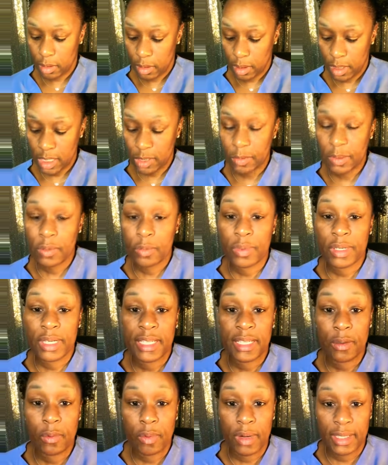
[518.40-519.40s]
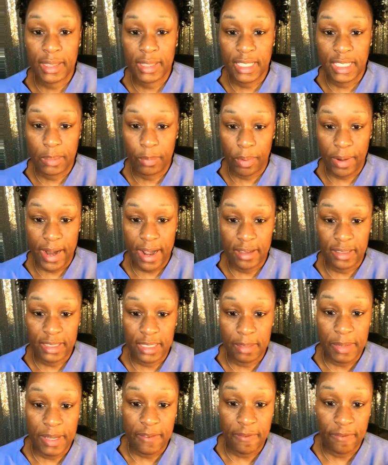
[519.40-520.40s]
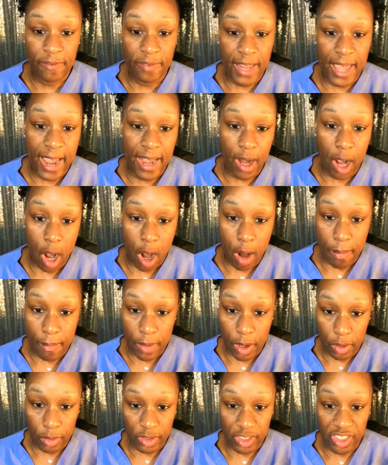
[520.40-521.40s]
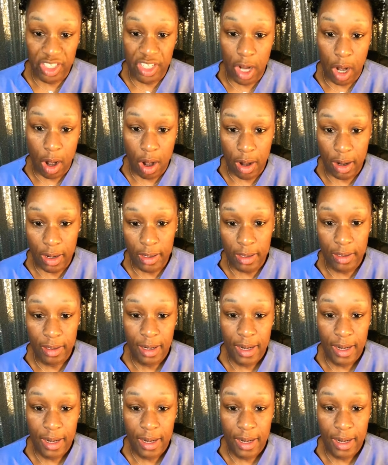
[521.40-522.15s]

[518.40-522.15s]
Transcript: because we really want these brows to be flat, almost gone.